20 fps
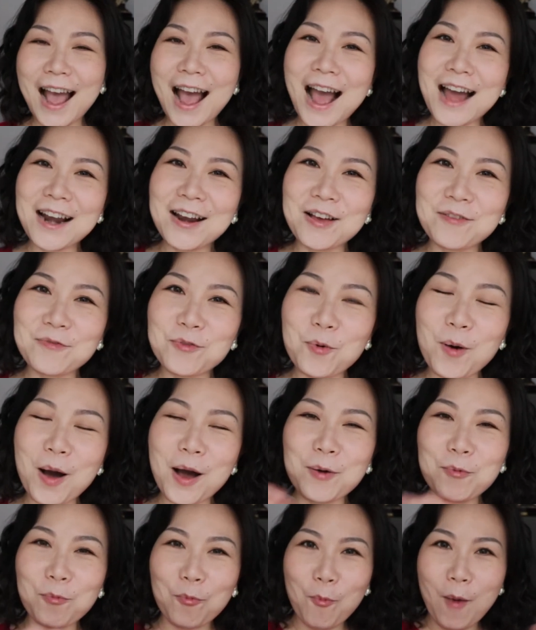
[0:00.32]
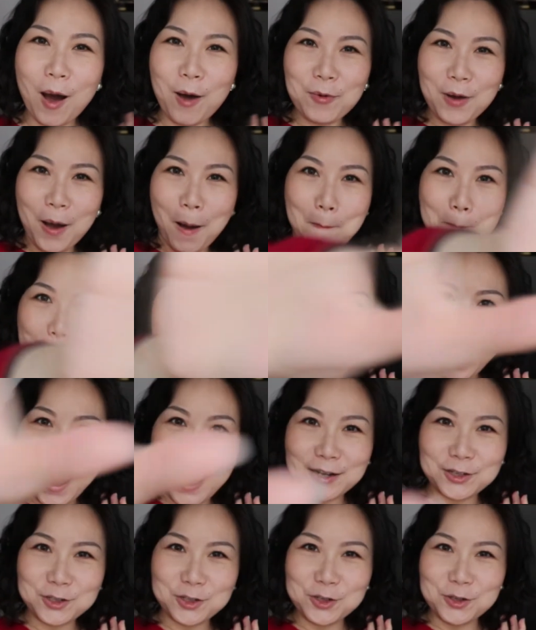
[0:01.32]
Hello everyone, welcome
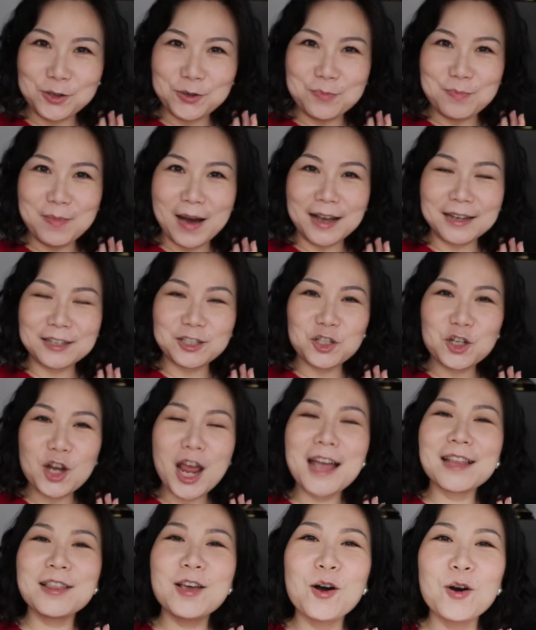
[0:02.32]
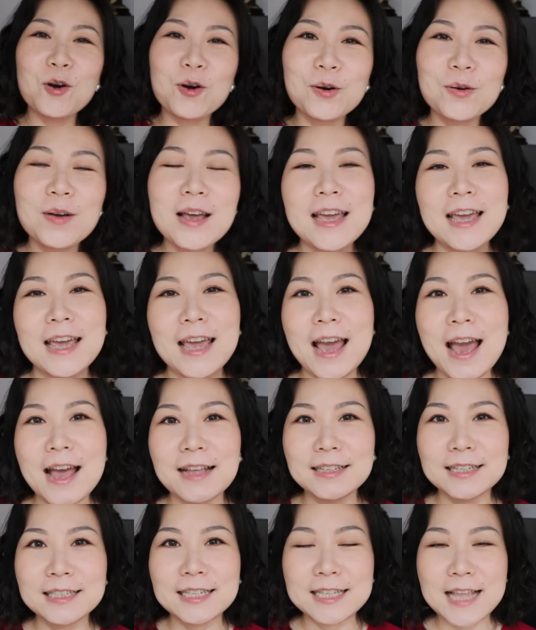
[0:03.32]
back to my channel.
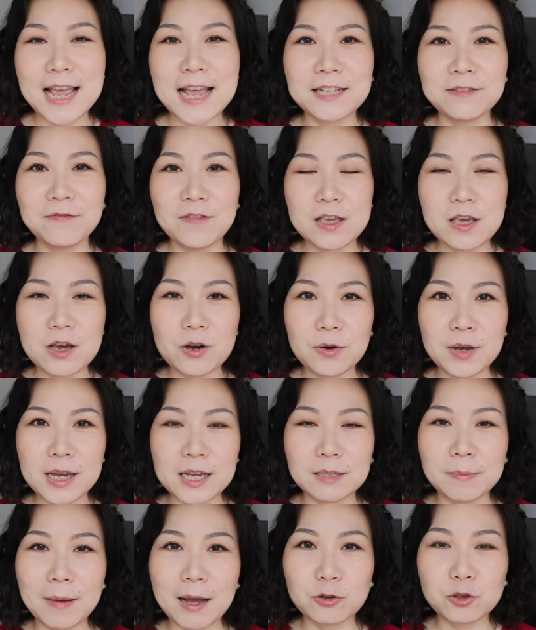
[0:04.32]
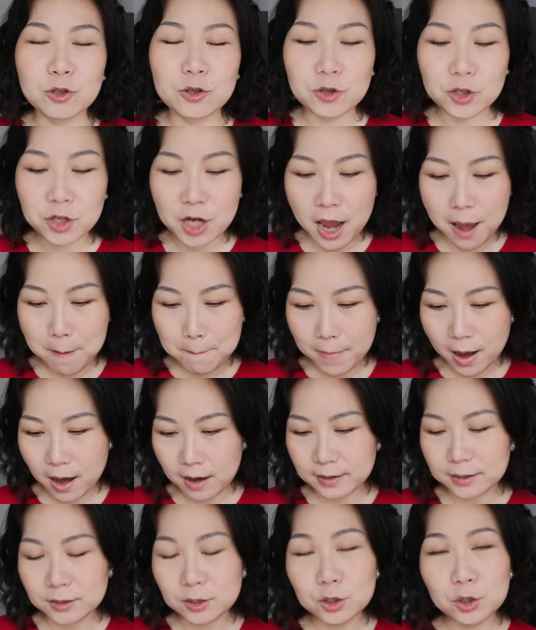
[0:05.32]
And today's video is about to share
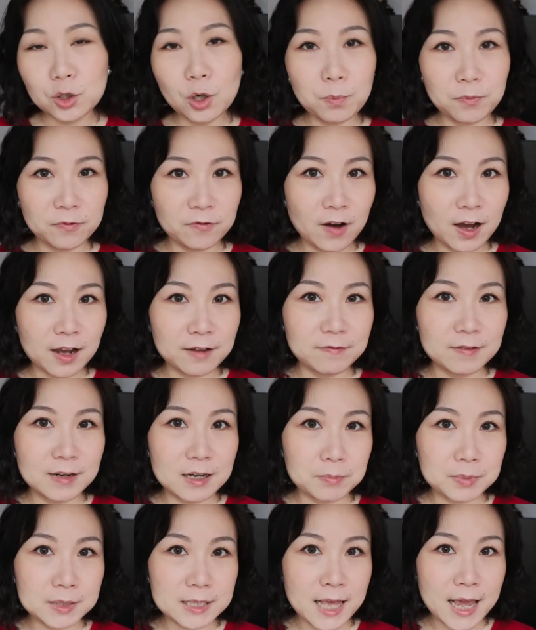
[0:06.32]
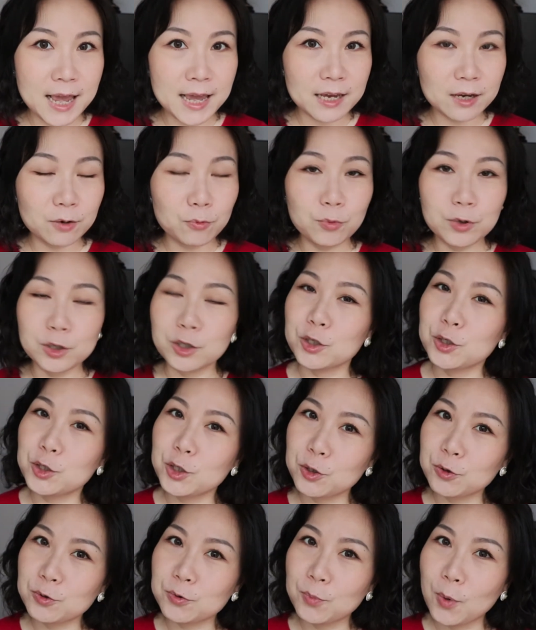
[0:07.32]
my top 5 lipstick which is
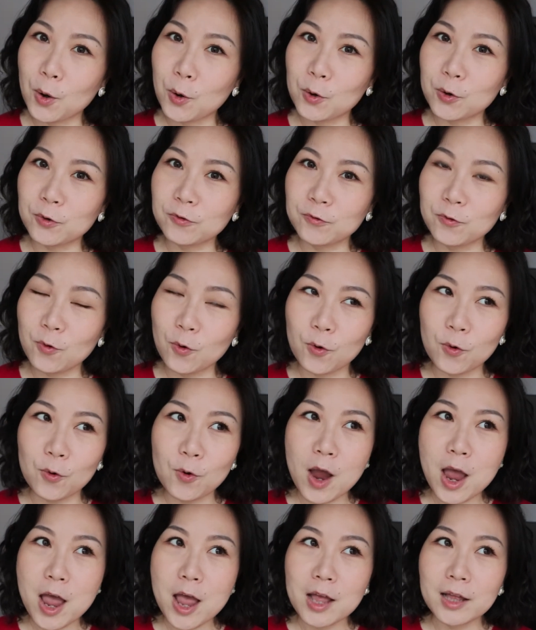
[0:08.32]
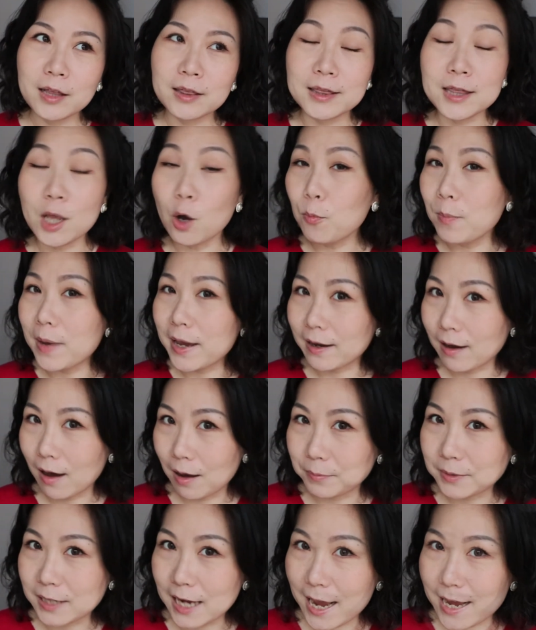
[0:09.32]
suitable for no
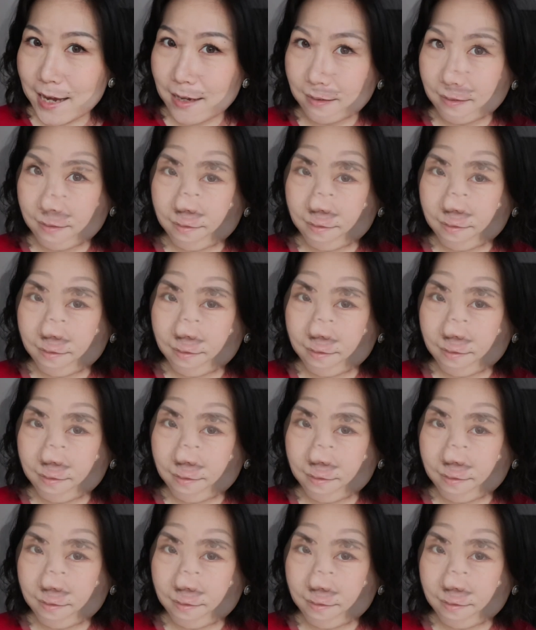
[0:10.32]
makeup day.